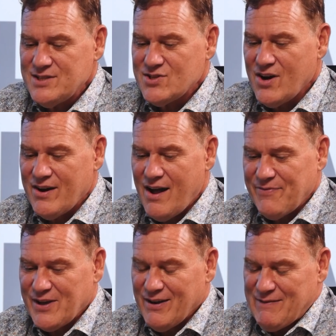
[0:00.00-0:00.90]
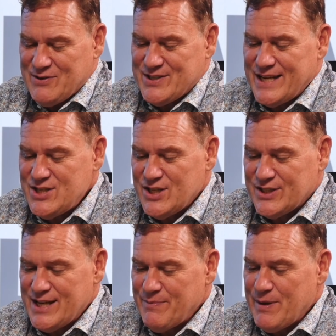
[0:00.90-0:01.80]
start off the conversation.
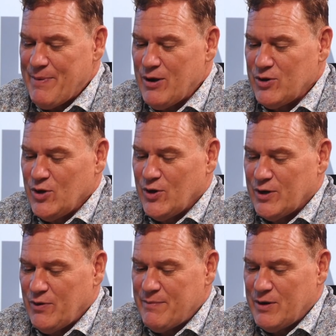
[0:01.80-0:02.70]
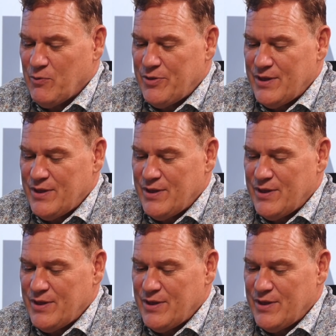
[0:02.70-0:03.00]
Tell me about your agreement with the